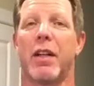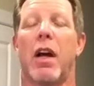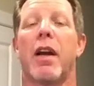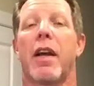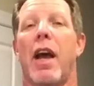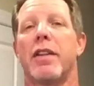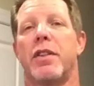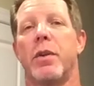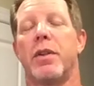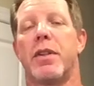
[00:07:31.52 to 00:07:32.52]
a lot of guys
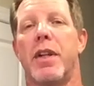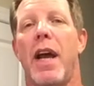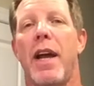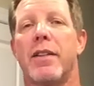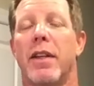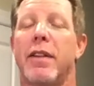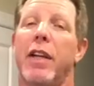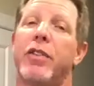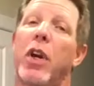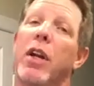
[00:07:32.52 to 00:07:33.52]
doing today is that
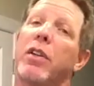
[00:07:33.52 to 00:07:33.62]
they try